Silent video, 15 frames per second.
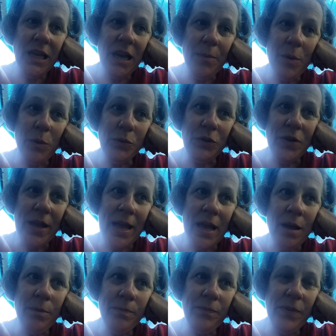I'm older
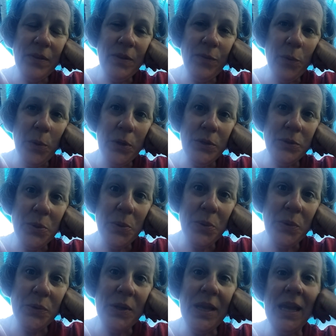now, 54 years
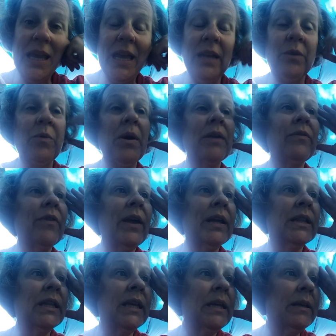old, and quite
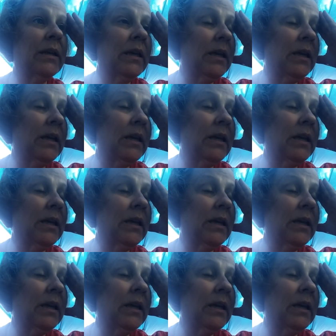frankly,